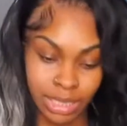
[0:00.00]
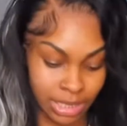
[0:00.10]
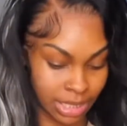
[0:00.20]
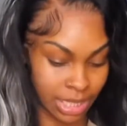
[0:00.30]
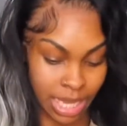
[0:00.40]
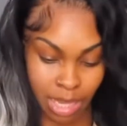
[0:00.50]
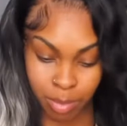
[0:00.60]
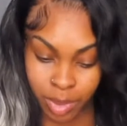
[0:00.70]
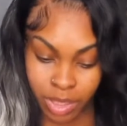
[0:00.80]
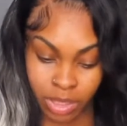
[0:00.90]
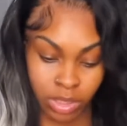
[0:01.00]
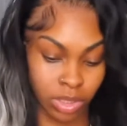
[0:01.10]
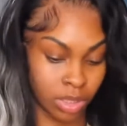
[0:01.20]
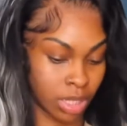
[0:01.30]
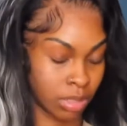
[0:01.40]
didn't happen. Uh,
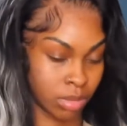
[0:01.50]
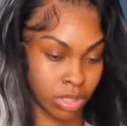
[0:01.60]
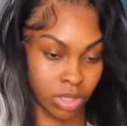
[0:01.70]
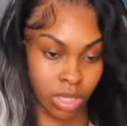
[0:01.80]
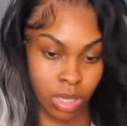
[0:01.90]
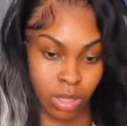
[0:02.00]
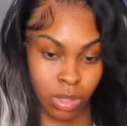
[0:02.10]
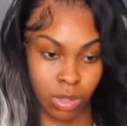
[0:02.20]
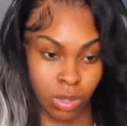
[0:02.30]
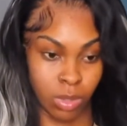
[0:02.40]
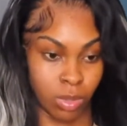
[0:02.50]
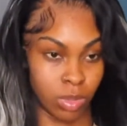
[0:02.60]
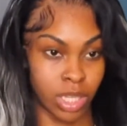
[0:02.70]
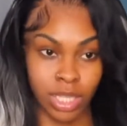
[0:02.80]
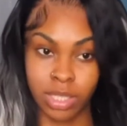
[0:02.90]
I was supposed to go
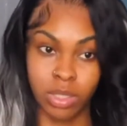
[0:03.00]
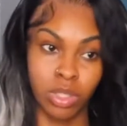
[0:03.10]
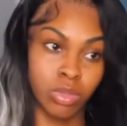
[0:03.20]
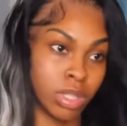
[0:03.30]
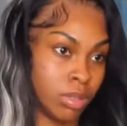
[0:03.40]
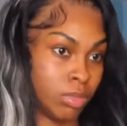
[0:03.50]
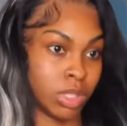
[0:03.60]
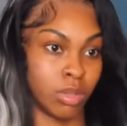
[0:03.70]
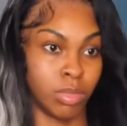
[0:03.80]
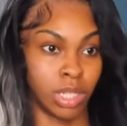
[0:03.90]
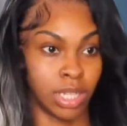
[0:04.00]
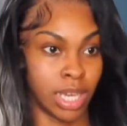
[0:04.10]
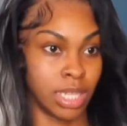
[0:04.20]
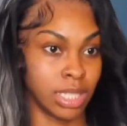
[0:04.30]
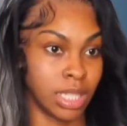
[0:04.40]
yeah to Houston. It was gonna be the
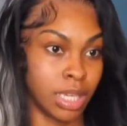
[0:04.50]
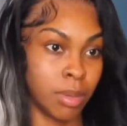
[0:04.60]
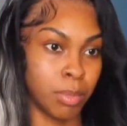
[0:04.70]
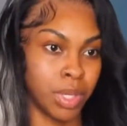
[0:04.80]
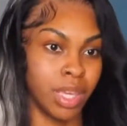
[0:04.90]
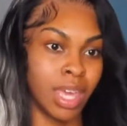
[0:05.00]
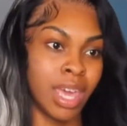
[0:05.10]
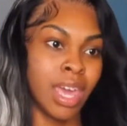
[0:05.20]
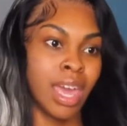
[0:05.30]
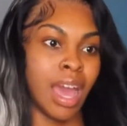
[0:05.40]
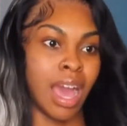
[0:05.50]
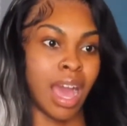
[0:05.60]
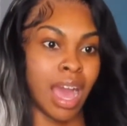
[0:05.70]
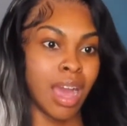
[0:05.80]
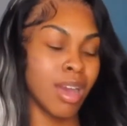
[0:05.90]
last thing, but
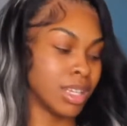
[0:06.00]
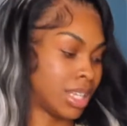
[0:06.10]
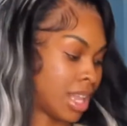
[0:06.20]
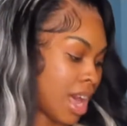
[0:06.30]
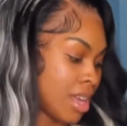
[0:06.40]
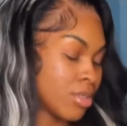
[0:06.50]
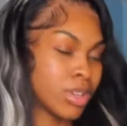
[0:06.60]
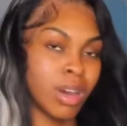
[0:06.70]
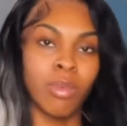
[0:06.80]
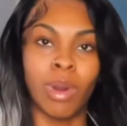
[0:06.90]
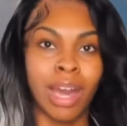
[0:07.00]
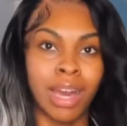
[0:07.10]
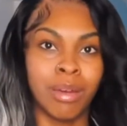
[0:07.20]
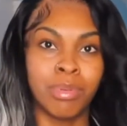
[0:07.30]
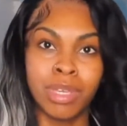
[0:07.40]
I I don't know
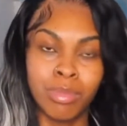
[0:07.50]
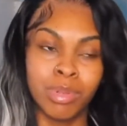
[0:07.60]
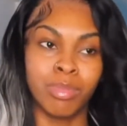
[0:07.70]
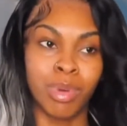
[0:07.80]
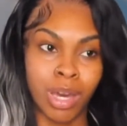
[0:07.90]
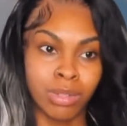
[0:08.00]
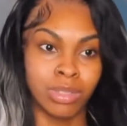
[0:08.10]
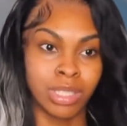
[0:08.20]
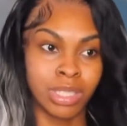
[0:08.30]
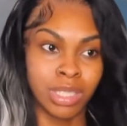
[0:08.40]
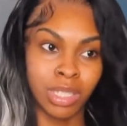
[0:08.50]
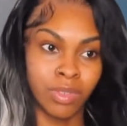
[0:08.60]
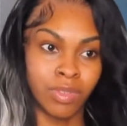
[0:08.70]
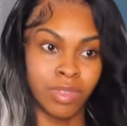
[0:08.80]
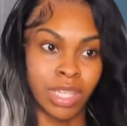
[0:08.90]
why people post stuff
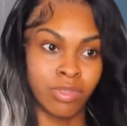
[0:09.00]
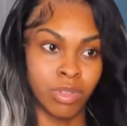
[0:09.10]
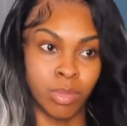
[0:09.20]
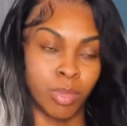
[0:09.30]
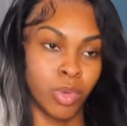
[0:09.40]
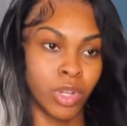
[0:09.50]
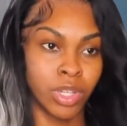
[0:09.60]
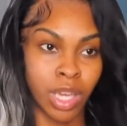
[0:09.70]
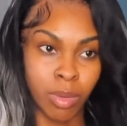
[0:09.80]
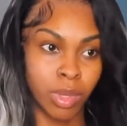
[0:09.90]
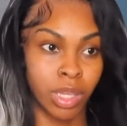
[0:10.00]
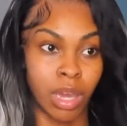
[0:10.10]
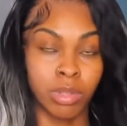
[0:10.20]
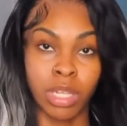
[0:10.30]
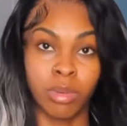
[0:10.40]
that's for Memorial Day weekend. I
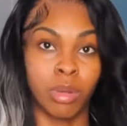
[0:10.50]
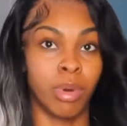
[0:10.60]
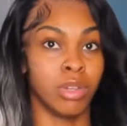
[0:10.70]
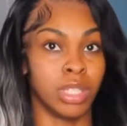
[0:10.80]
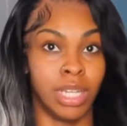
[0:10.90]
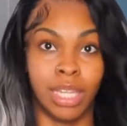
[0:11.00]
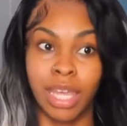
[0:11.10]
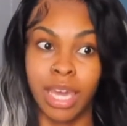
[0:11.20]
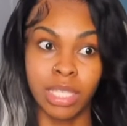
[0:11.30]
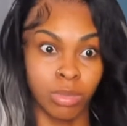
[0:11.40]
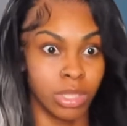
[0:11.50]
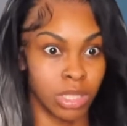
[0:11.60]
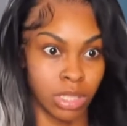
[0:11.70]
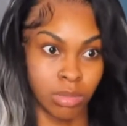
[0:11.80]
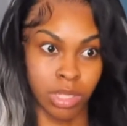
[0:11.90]
wish they would have posted it last week or
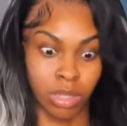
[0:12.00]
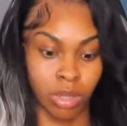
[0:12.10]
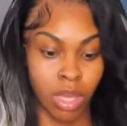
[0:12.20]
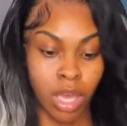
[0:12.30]
something, so